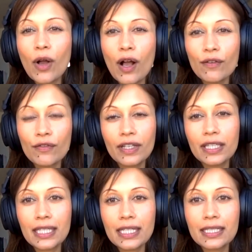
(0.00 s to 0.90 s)
offering
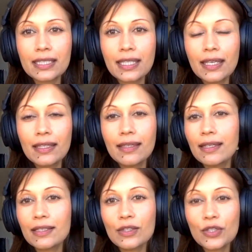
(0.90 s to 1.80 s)
these
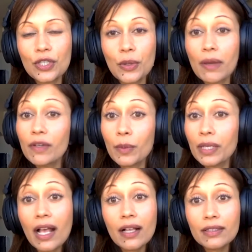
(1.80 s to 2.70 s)
things to everyone
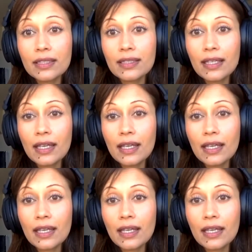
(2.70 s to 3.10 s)
else